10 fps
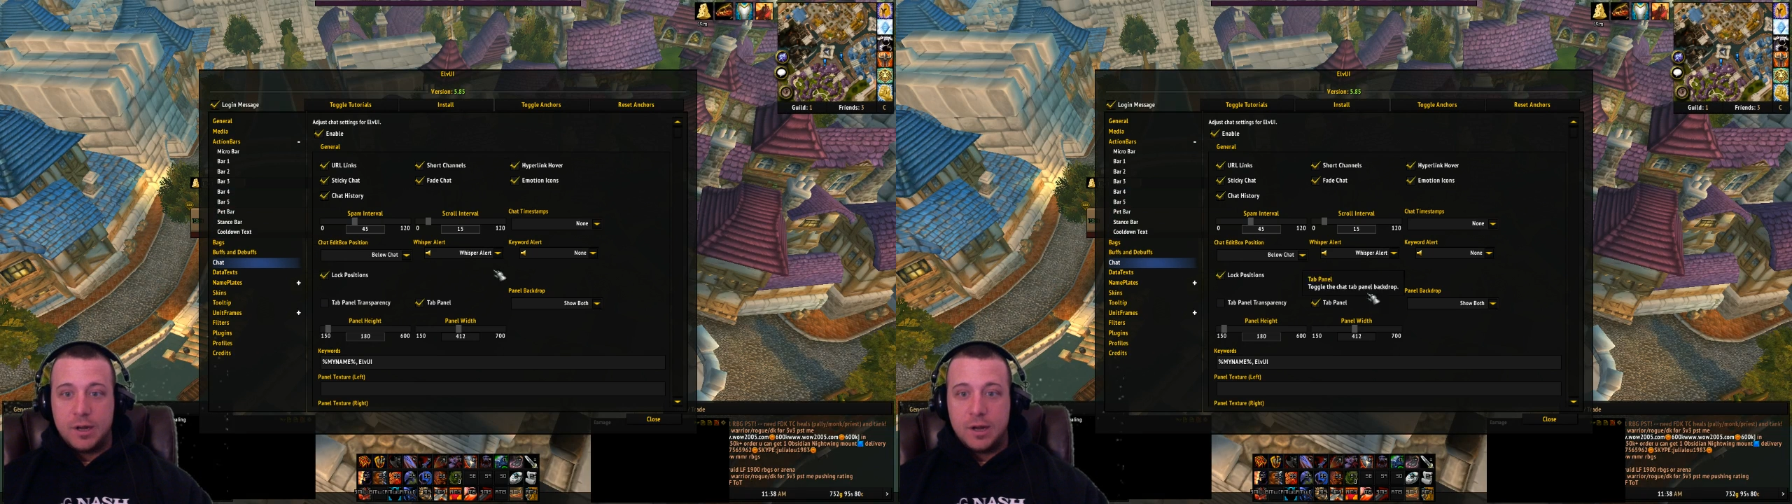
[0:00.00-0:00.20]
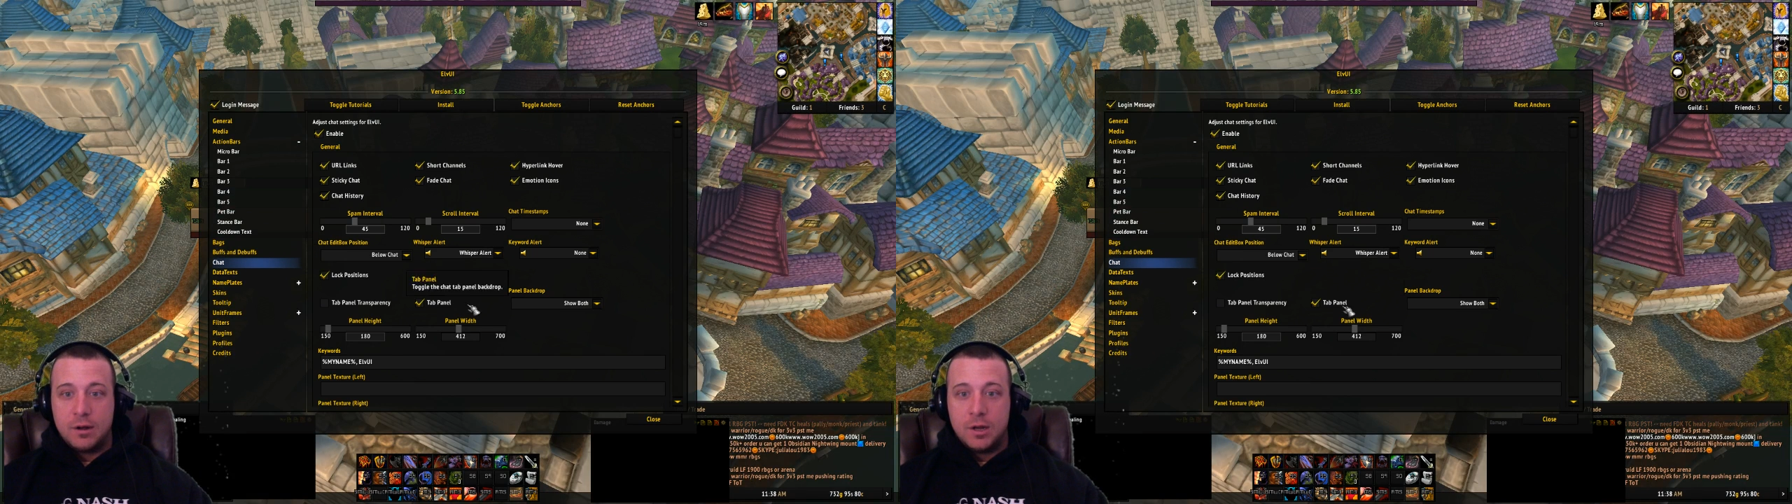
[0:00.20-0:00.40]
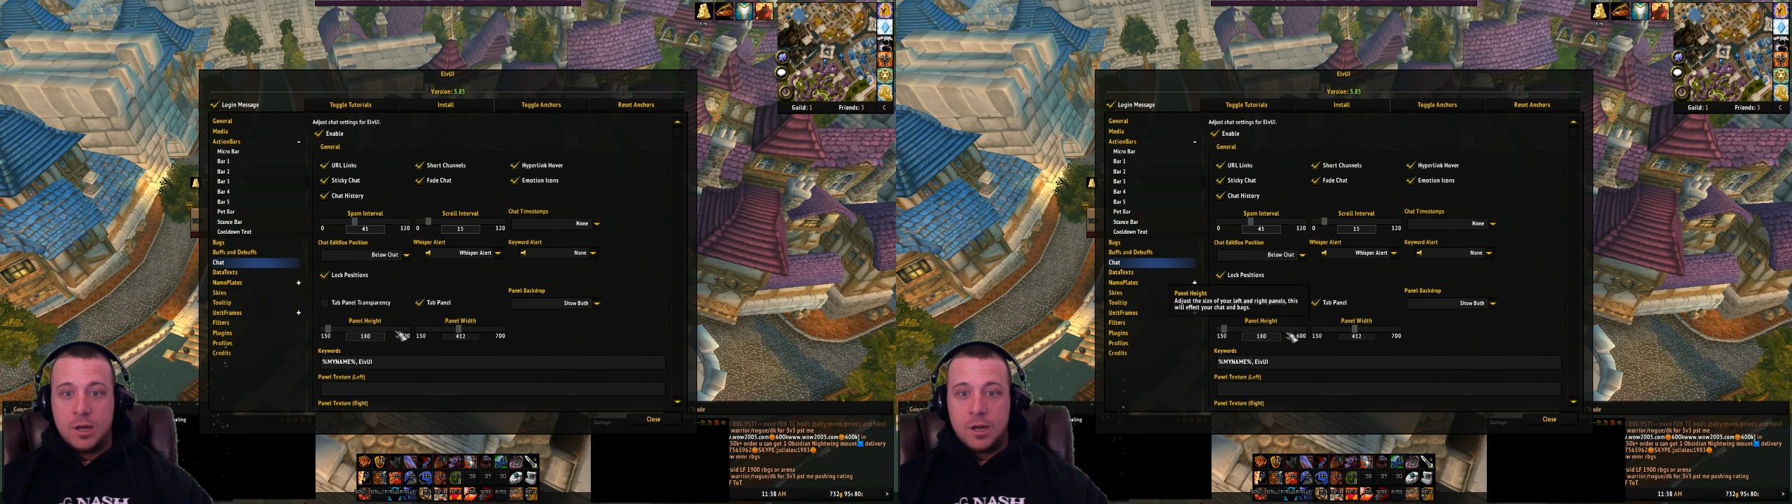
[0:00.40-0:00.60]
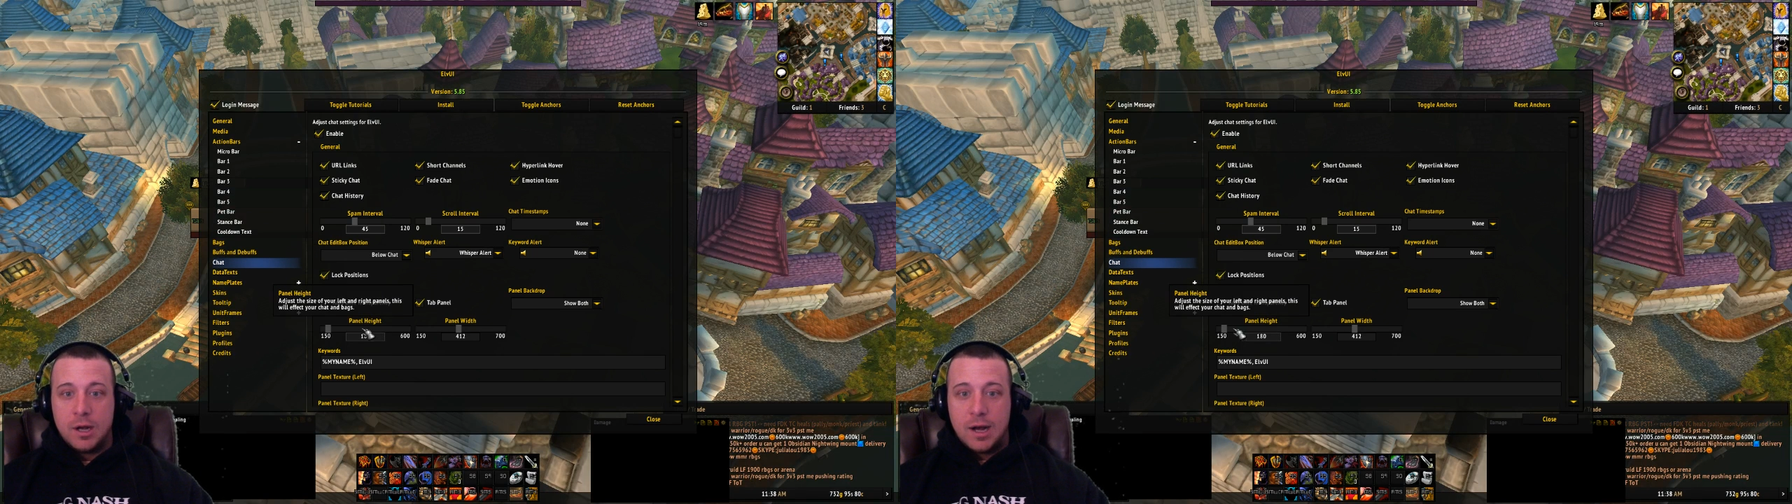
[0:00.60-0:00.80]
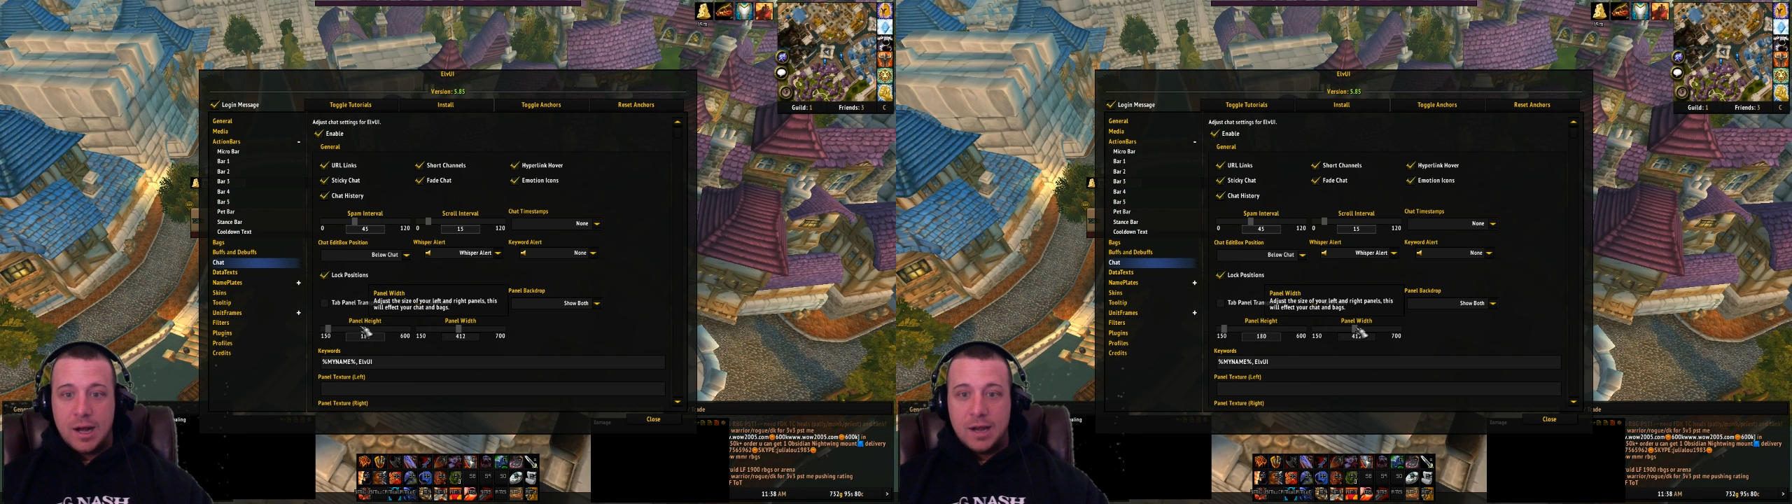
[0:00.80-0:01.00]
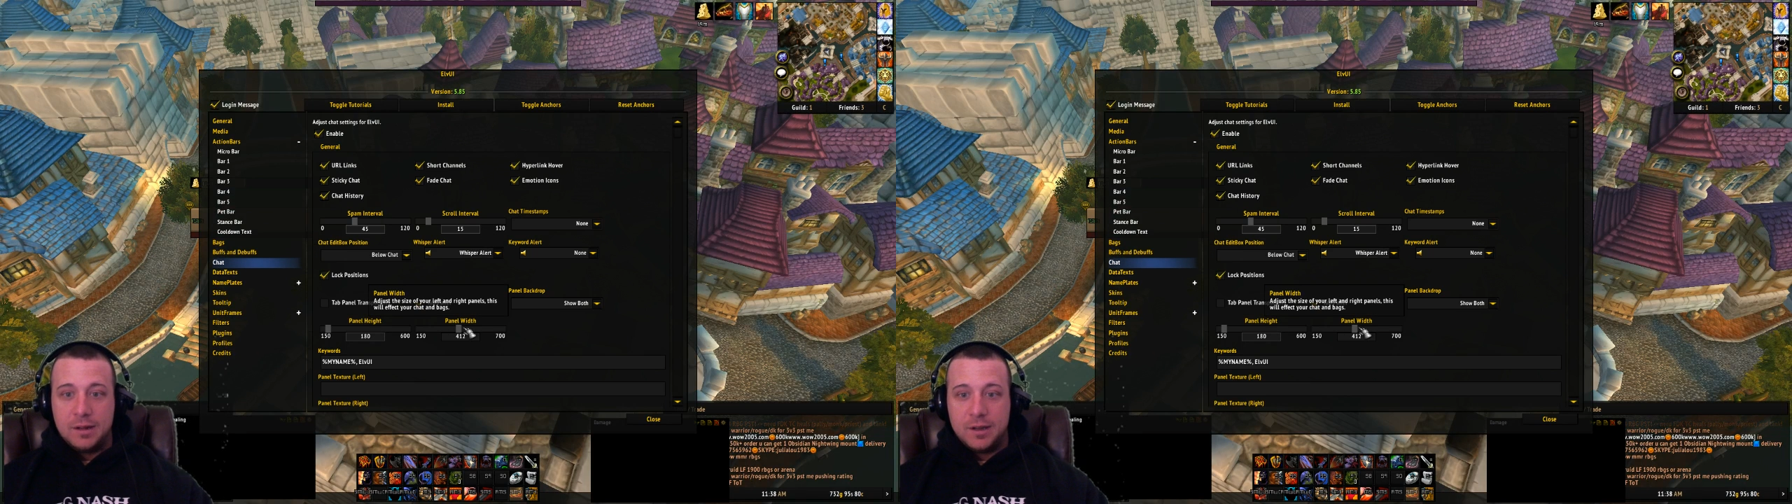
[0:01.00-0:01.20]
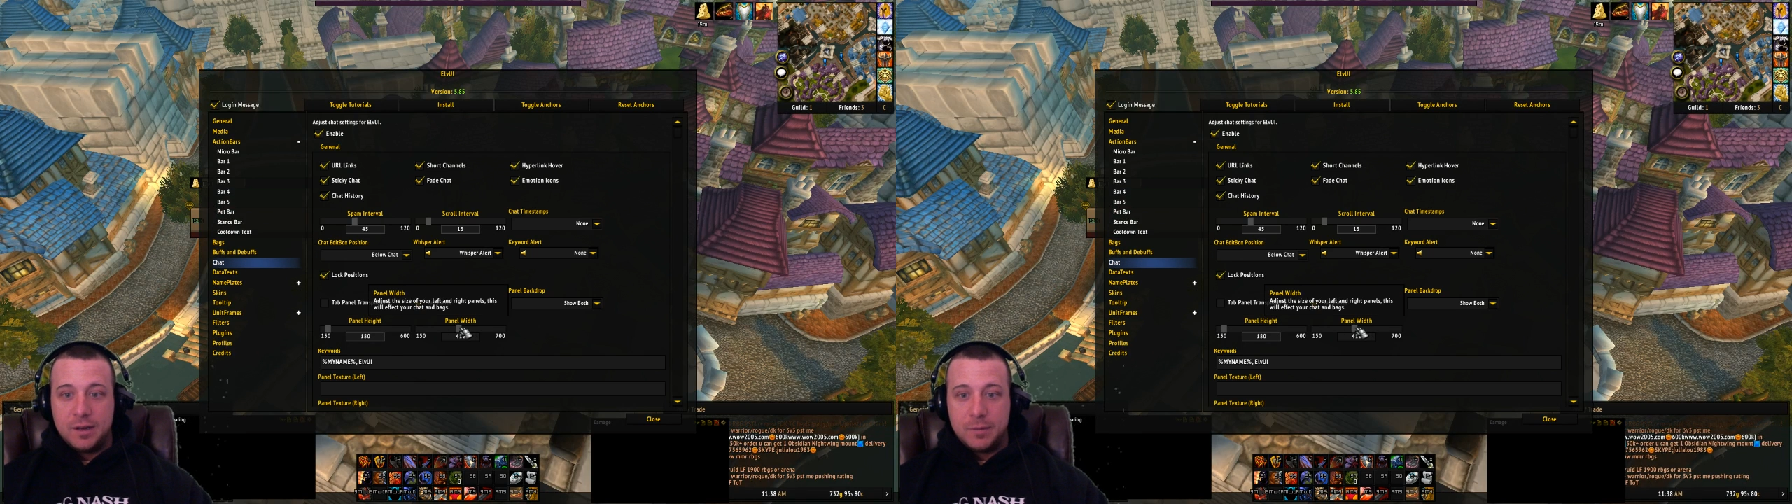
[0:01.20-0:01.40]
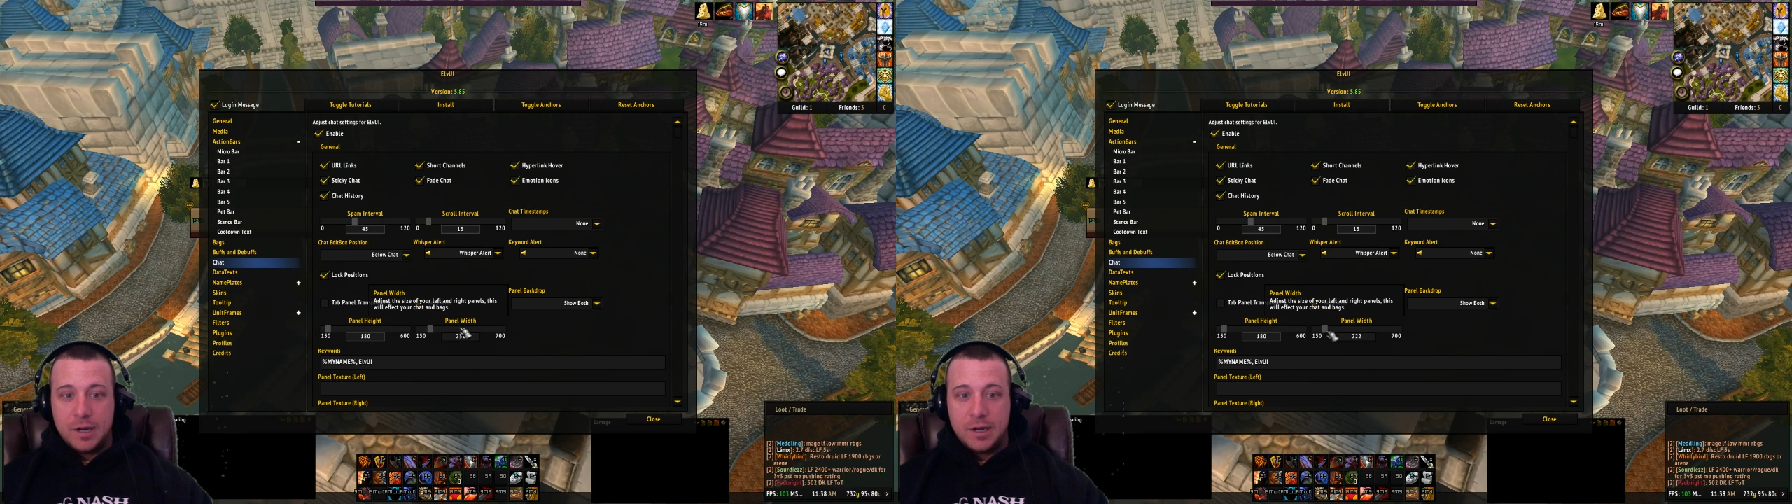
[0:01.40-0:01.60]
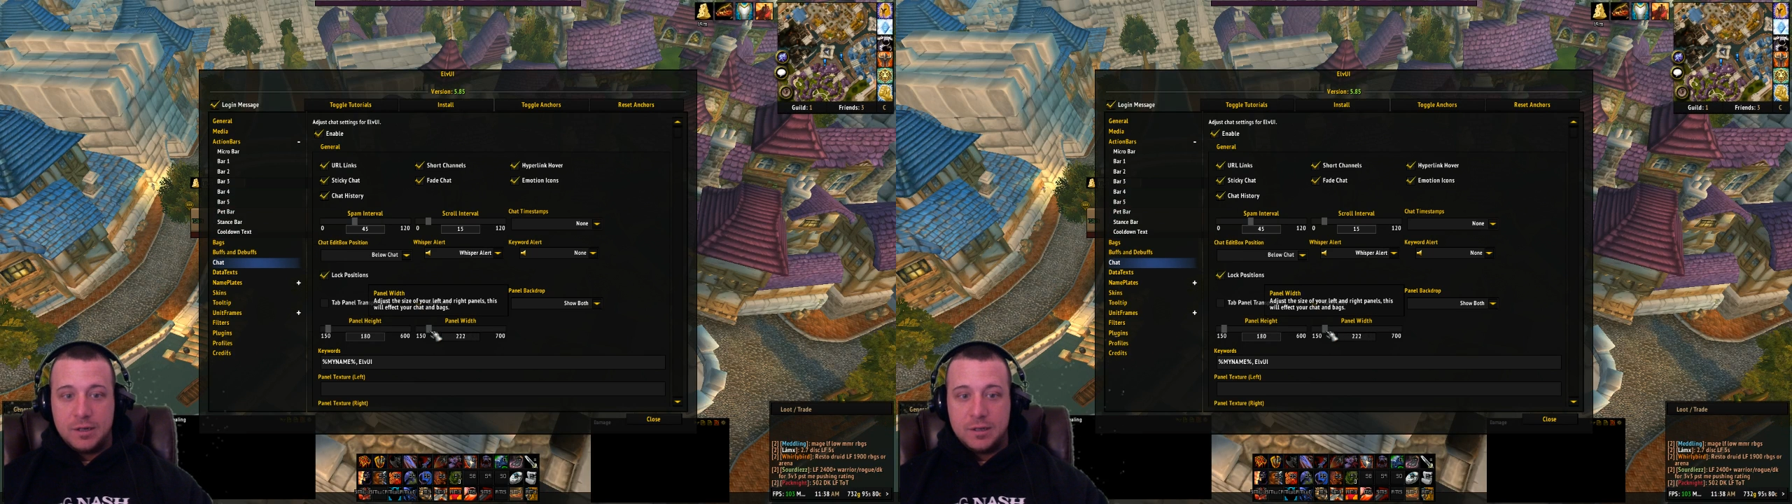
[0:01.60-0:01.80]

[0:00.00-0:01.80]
Now, I like mine